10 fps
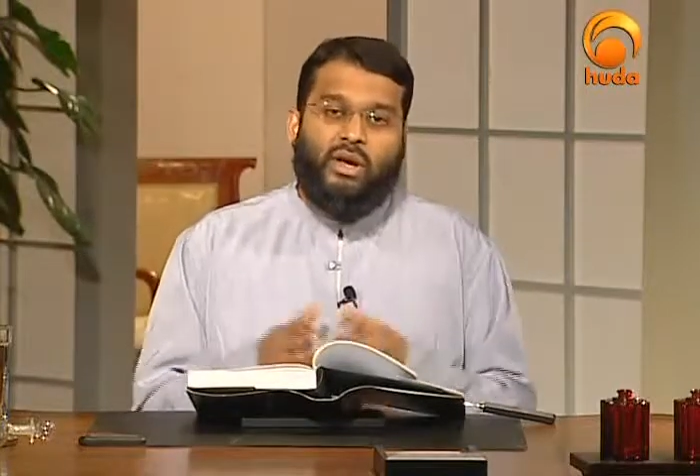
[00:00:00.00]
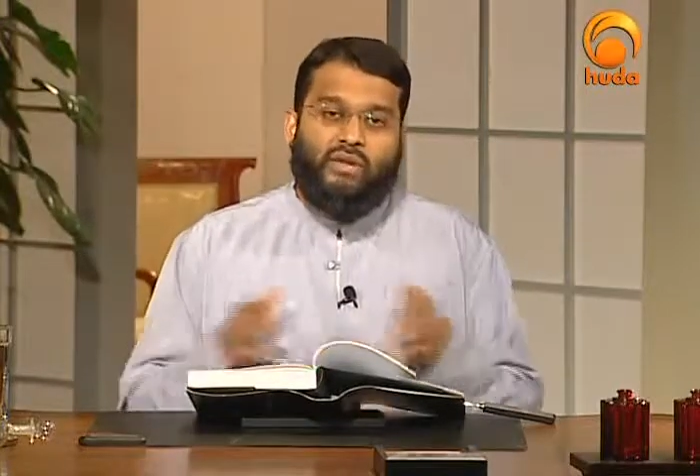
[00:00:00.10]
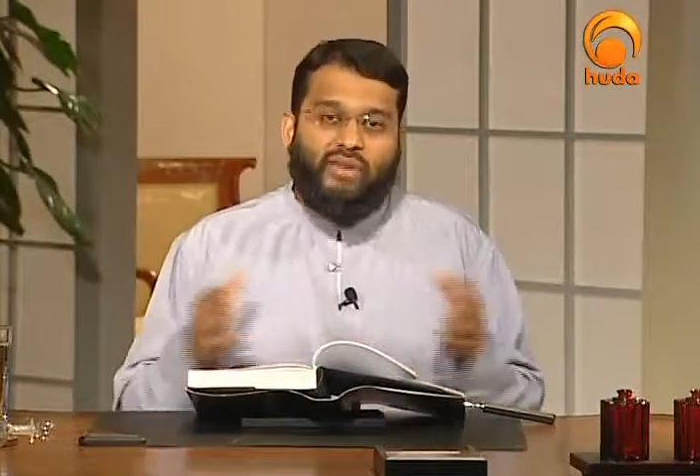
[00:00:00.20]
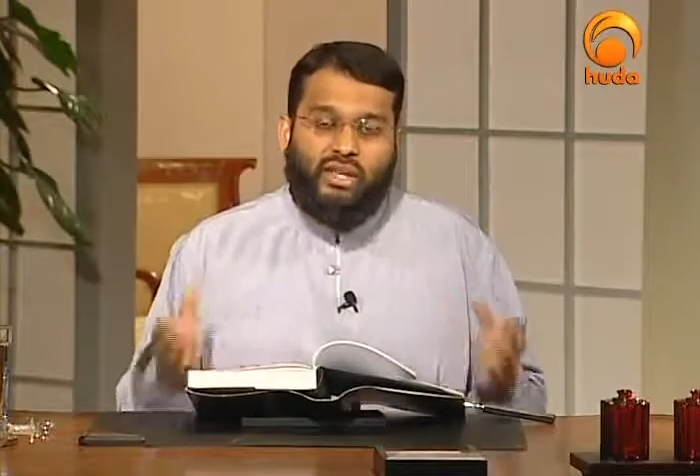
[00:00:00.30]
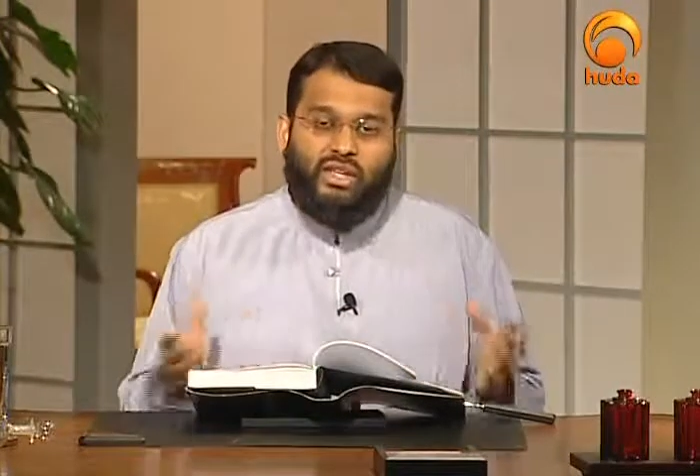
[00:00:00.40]

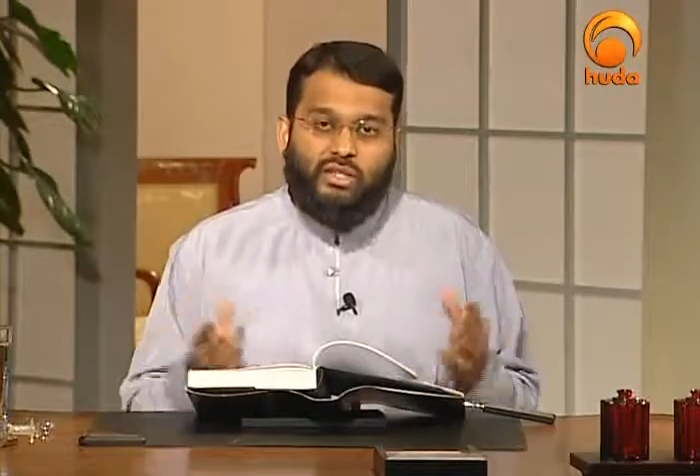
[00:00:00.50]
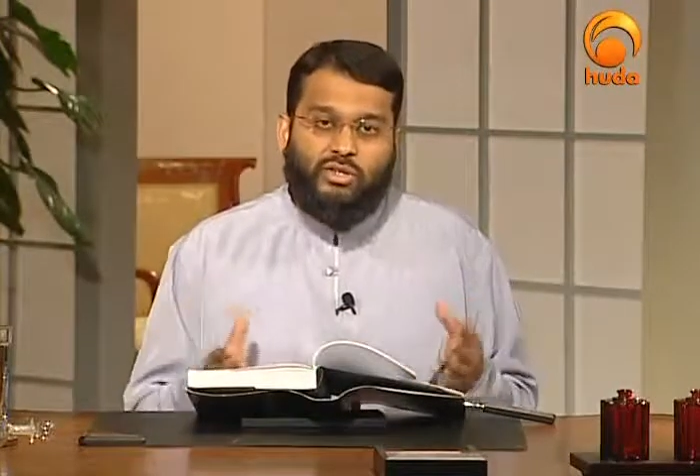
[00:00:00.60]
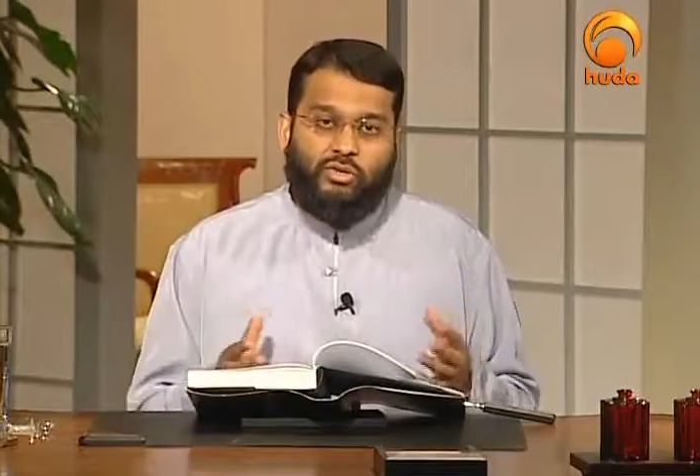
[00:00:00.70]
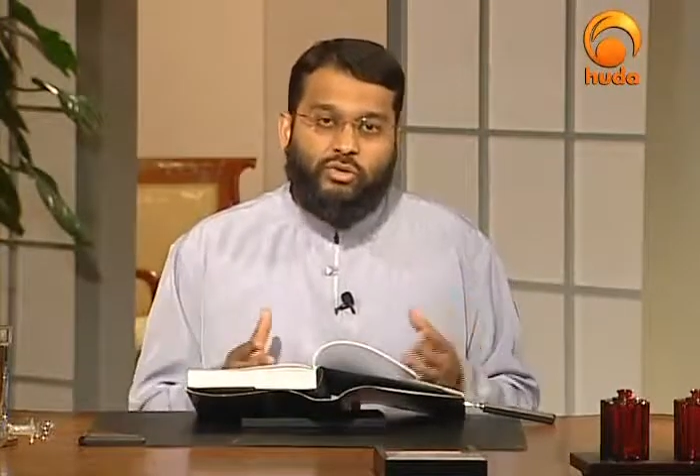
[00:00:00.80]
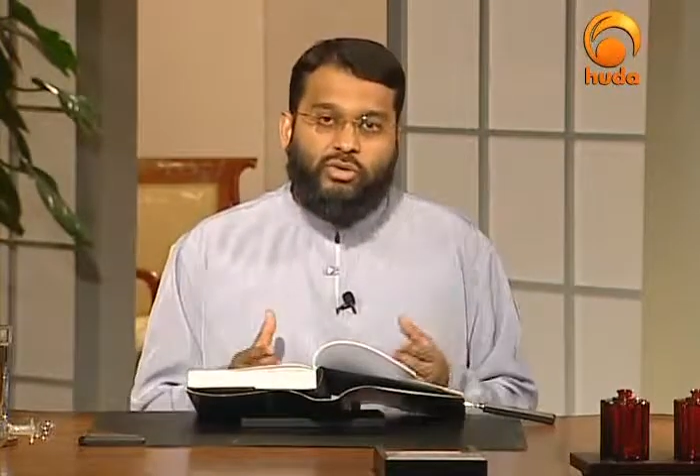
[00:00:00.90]
of any
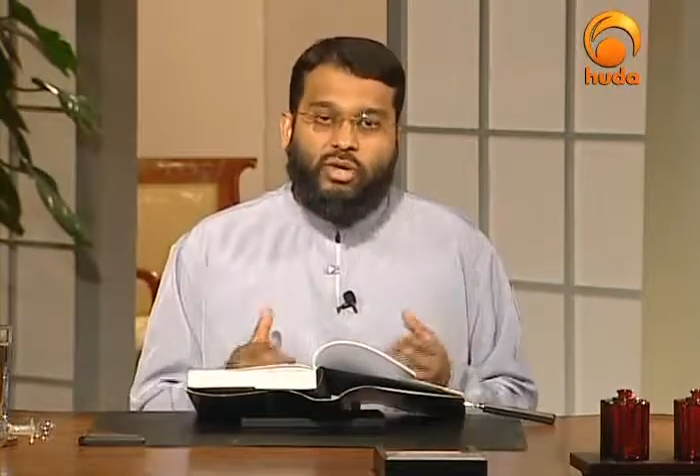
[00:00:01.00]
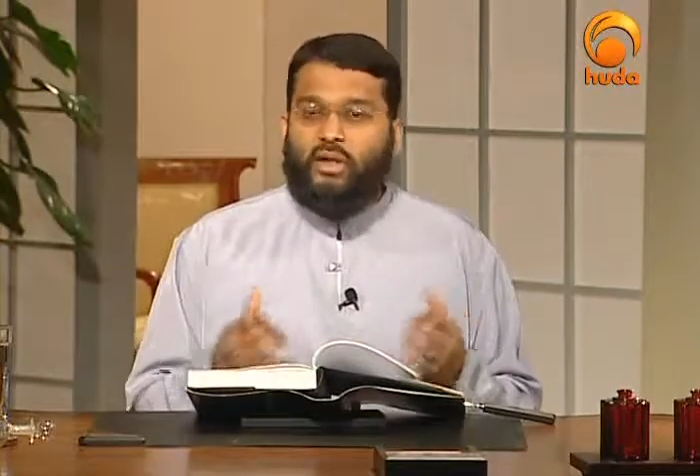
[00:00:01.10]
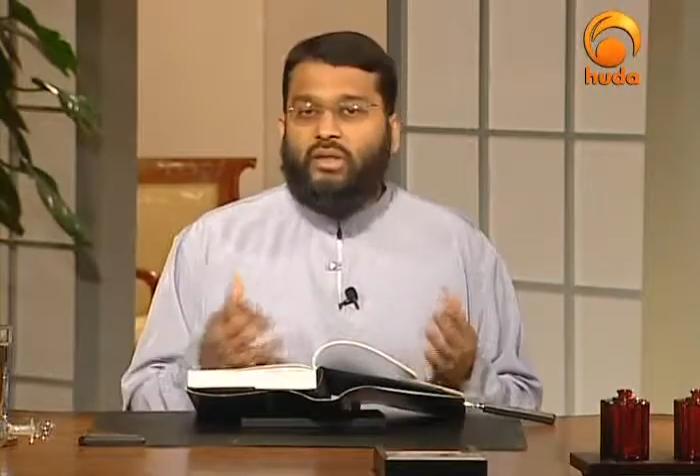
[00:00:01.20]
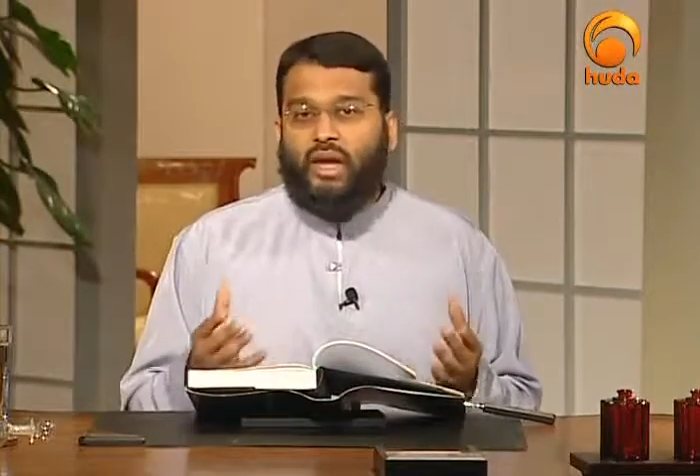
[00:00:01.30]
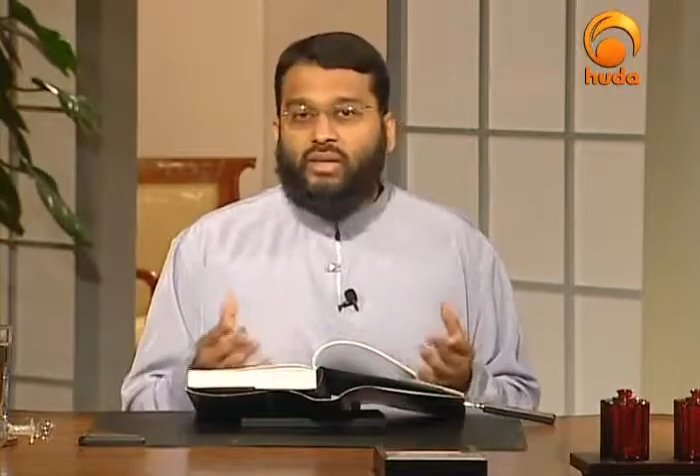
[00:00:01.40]
issues
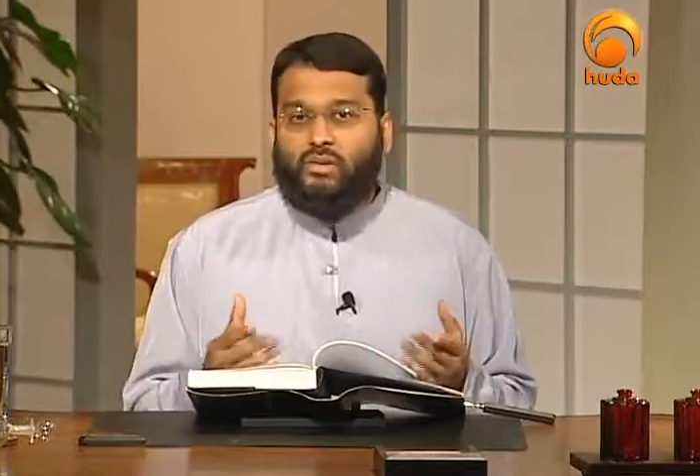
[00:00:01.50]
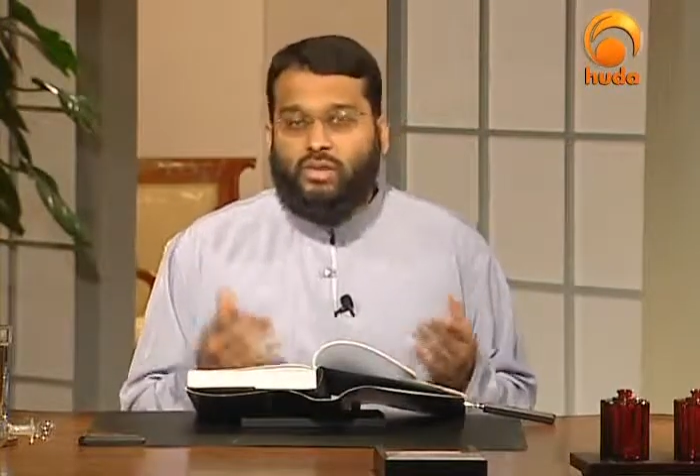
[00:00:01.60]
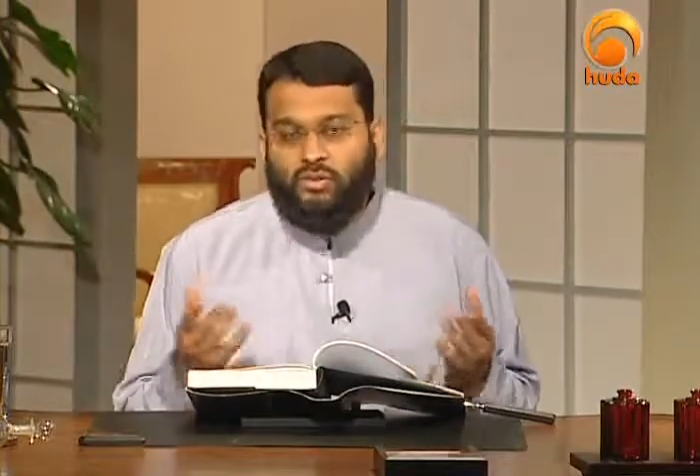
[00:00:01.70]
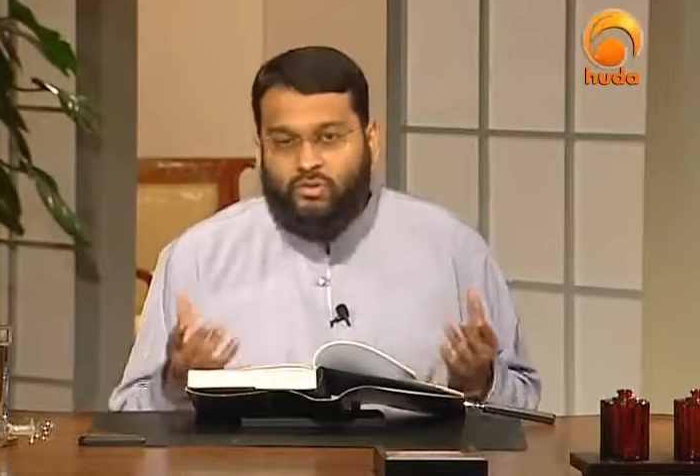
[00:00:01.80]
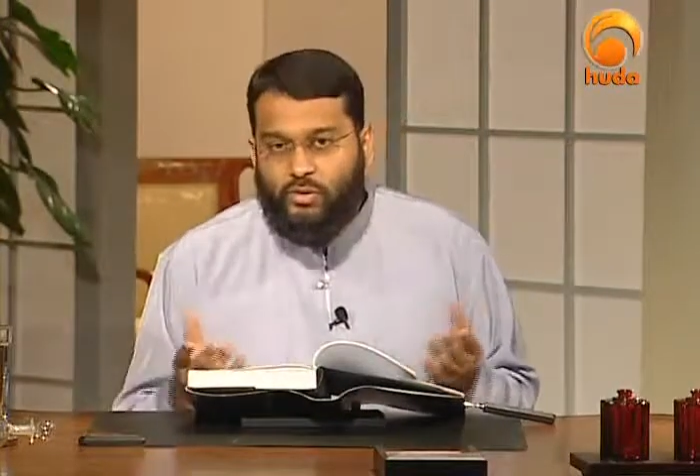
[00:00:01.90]
that
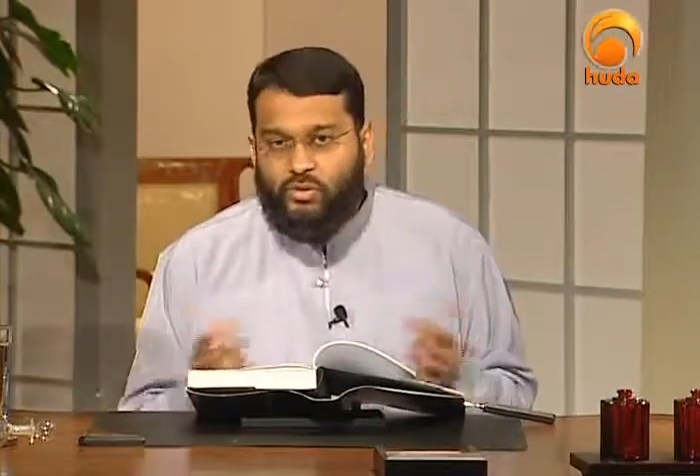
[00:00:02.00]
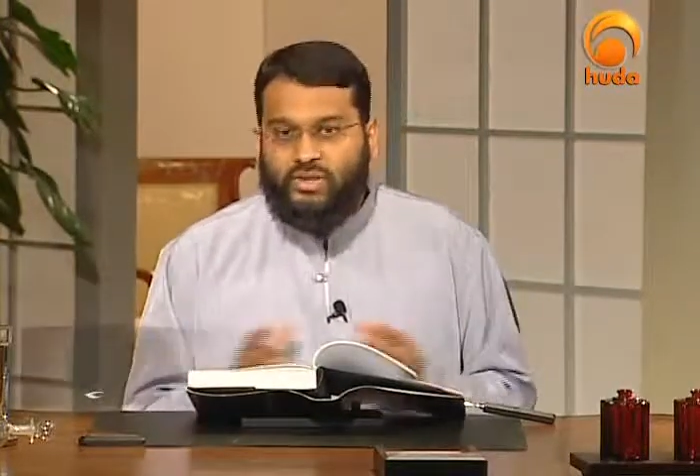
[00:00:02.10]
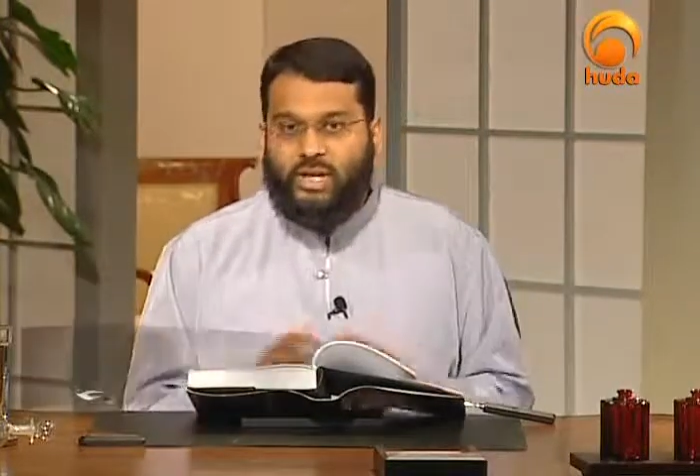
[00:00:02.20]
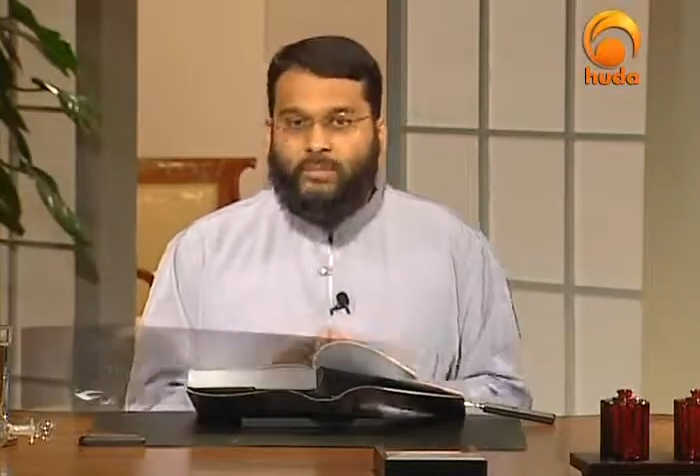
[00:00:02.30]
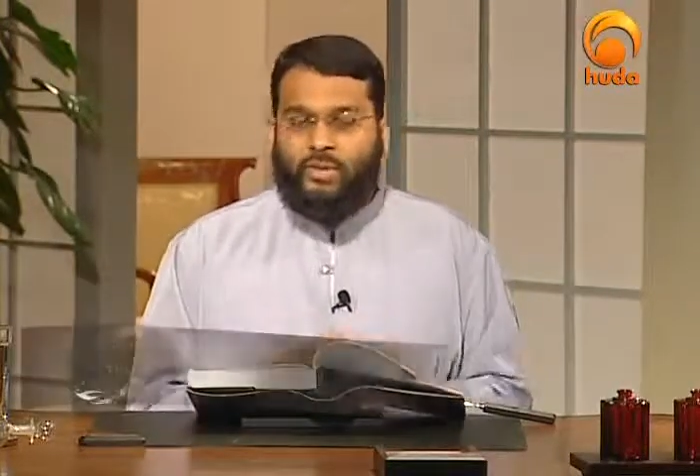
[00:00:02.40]

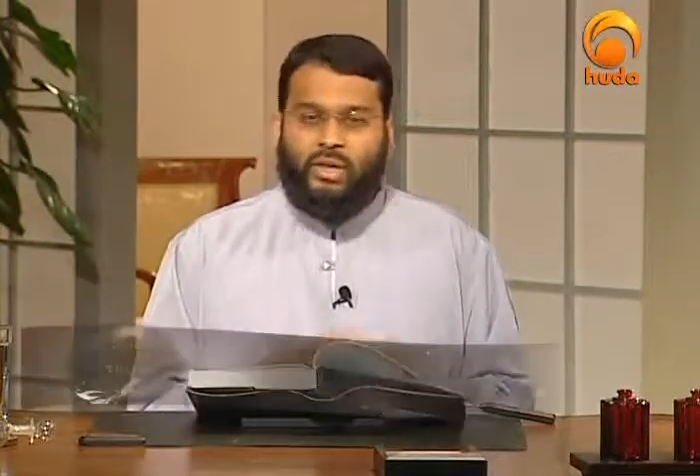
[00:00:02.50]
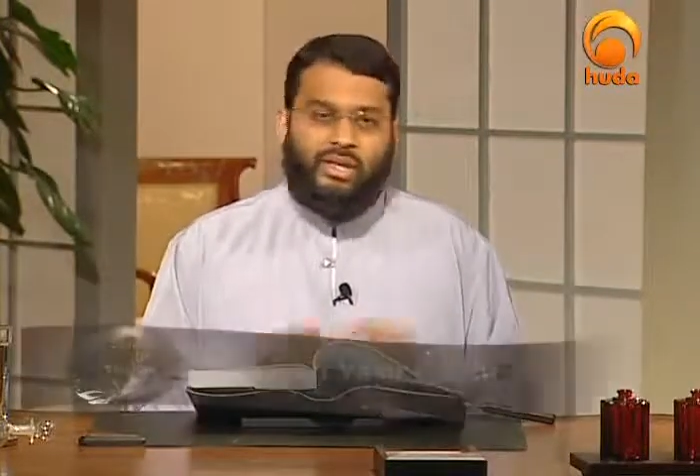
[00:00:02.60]
confused them,